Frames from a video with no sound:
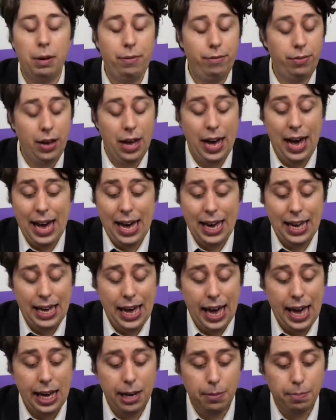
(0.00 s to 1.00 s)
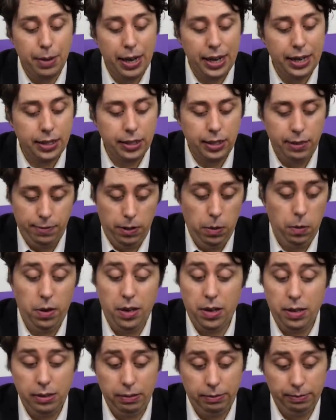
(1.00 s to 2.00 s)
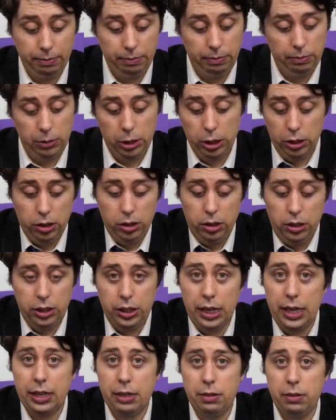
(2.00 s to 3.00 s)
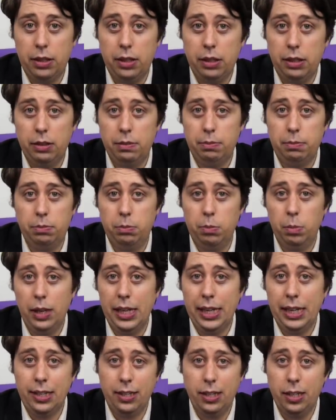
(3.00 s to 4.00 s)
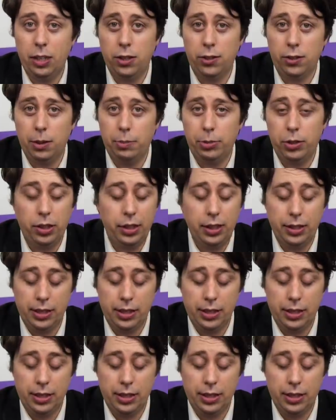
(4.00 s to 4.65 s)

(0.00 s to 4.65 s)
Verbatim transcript: But for hey, eight bucks if you want, you could check the link in the description.